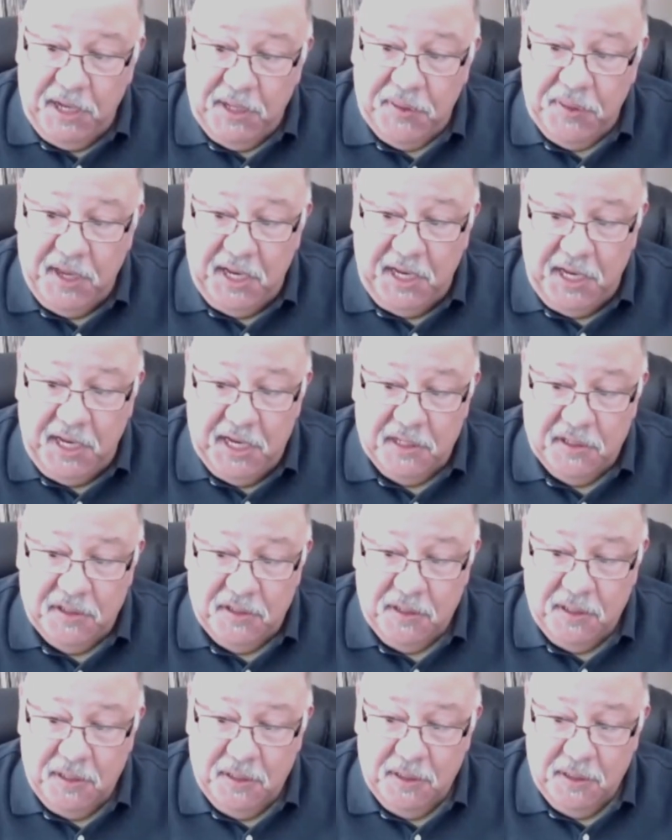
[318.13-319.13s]
thing is,
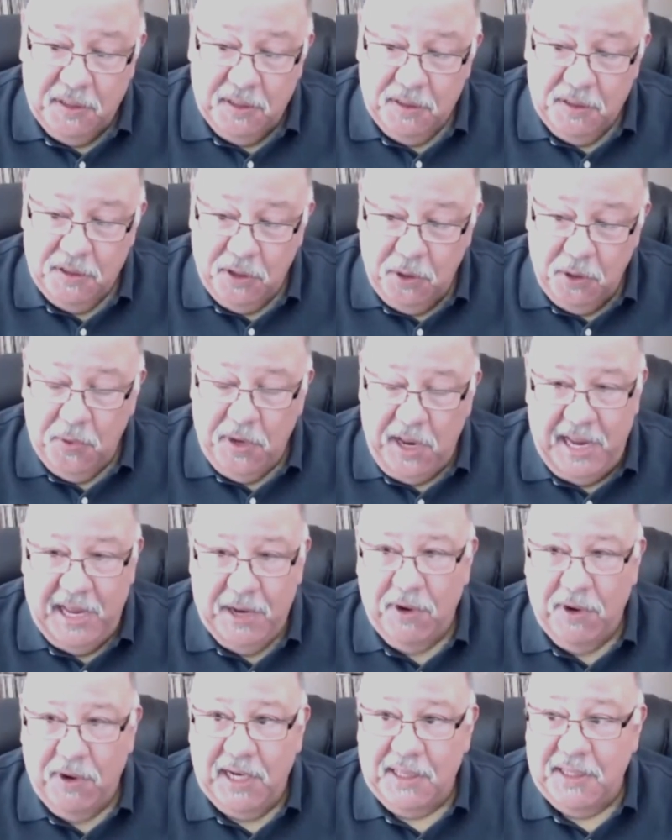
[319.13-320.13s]
don't
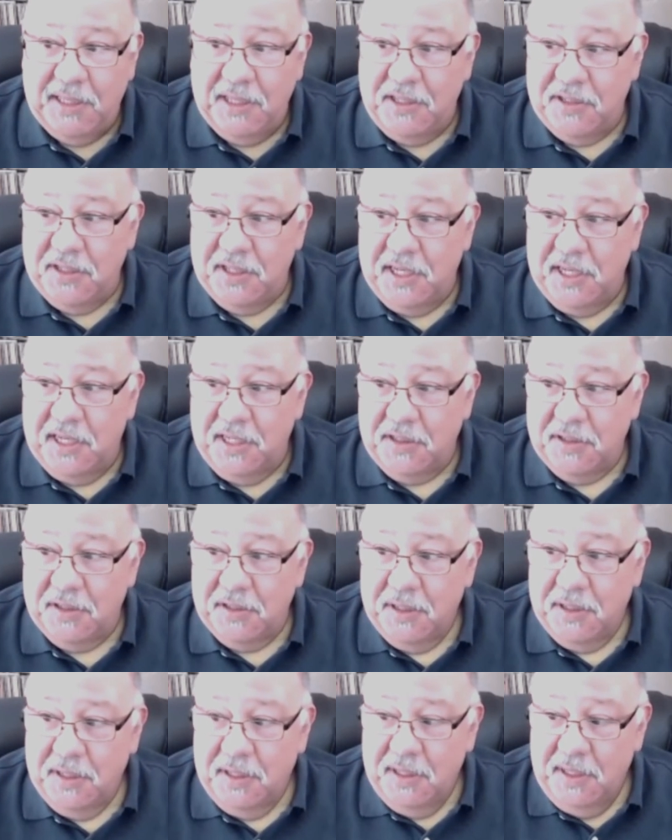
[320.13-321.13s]
handwrite these things.
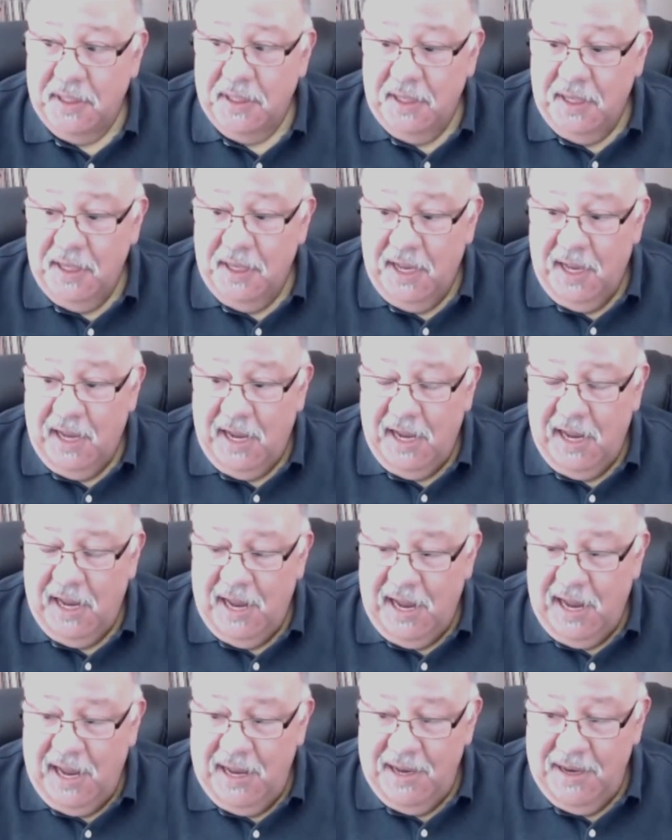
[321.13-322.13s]

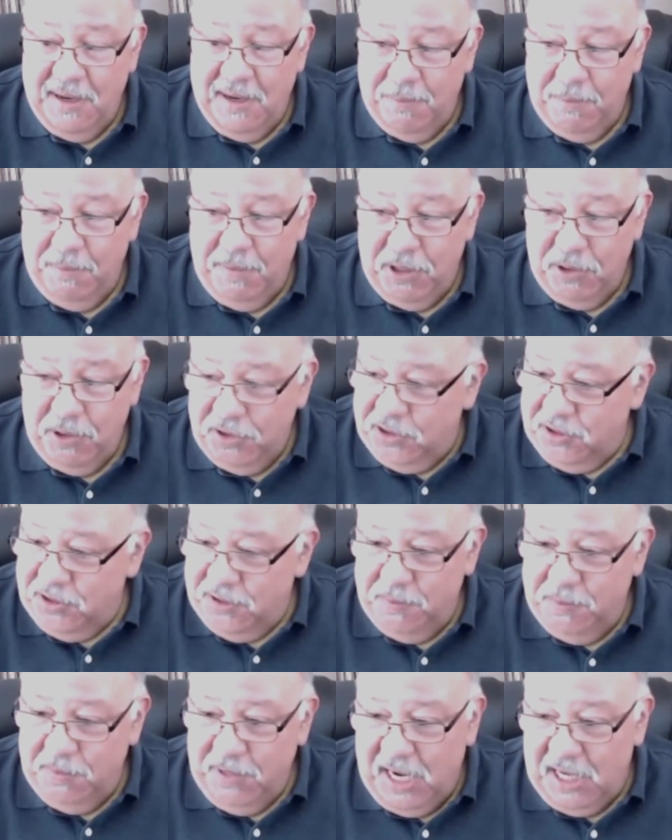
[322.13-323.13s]
Most
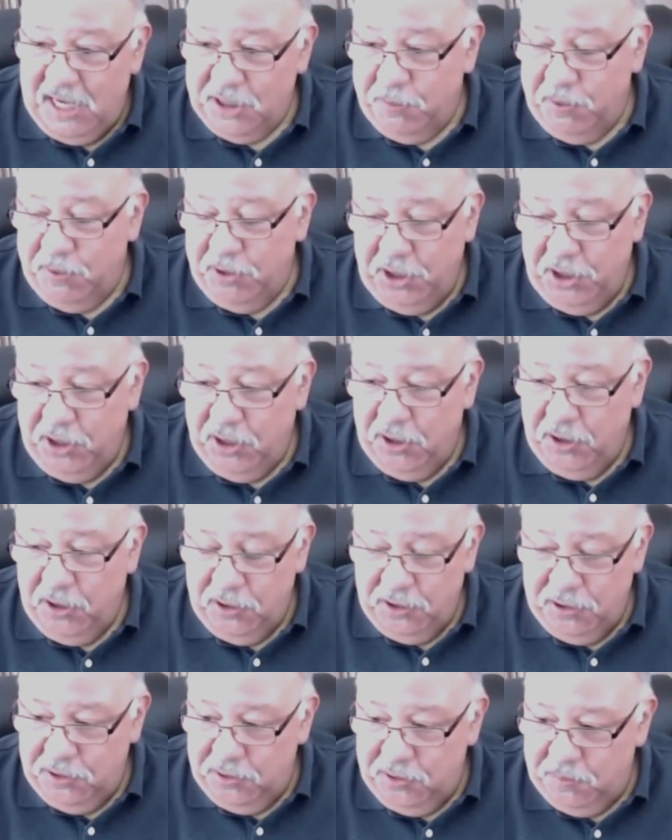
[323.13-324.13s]

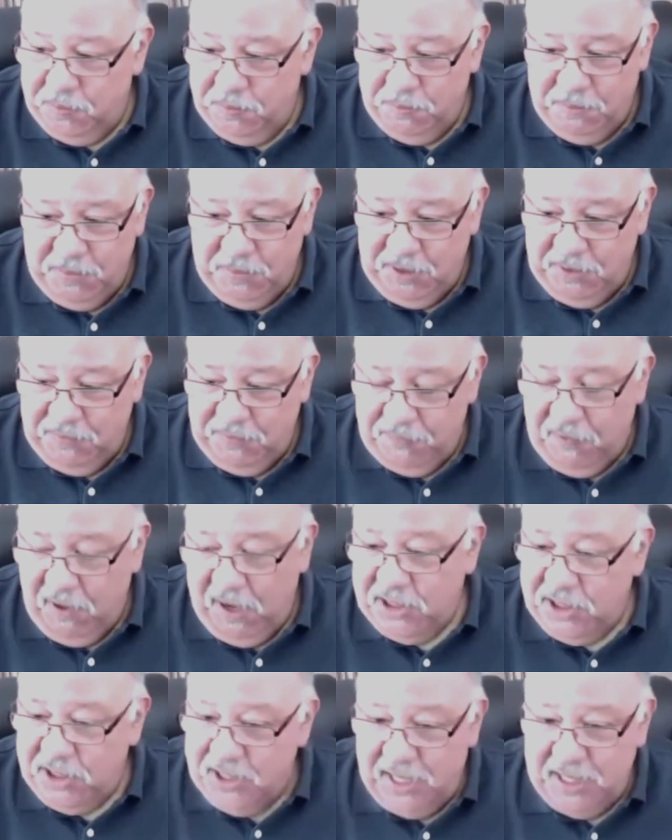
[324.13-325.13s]
entrepreneurs,
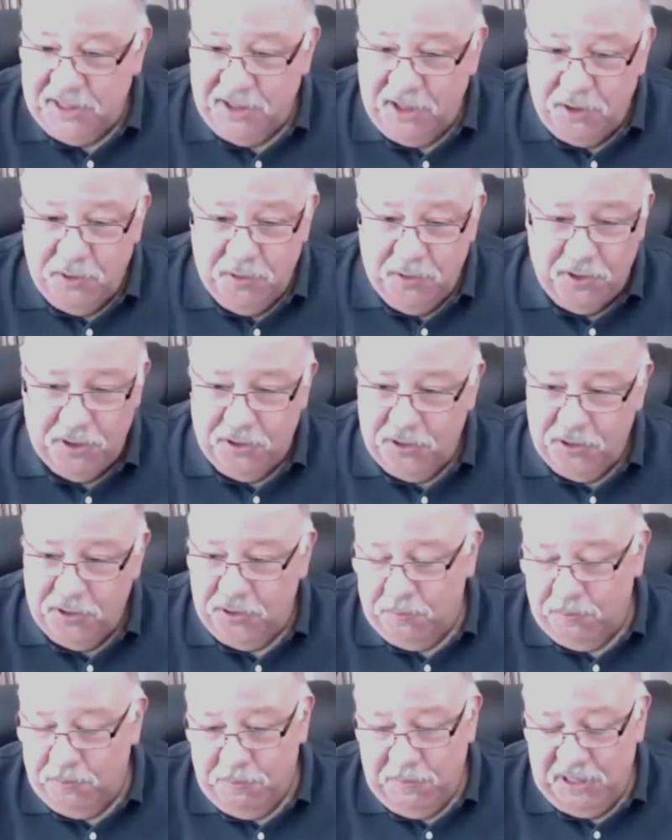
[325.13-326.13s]
franchise owners,
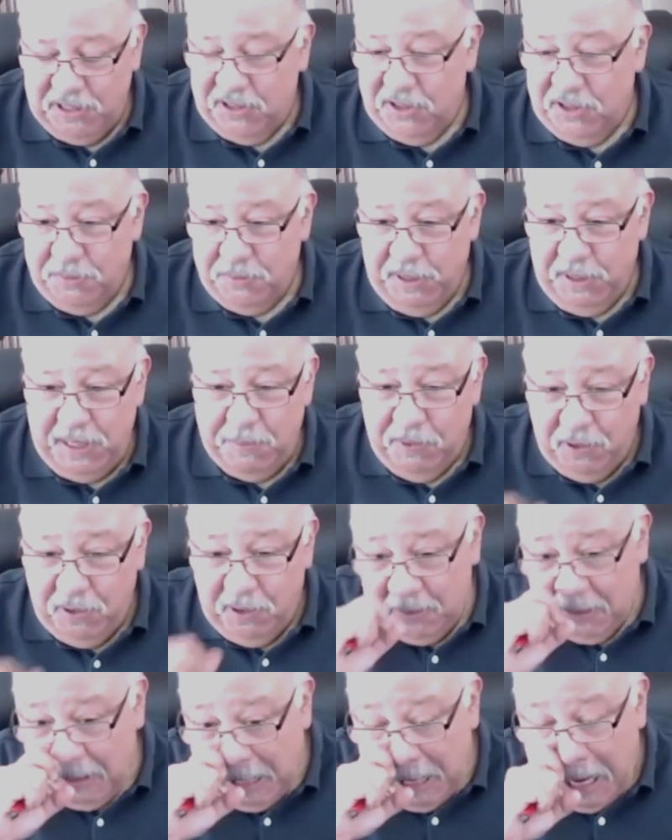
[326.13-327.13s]
business
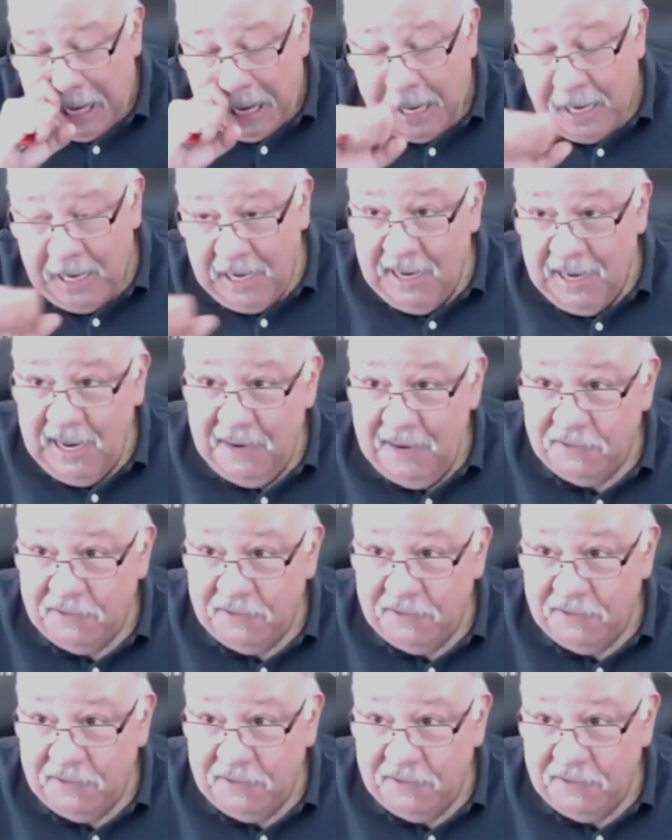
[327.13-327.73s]
people have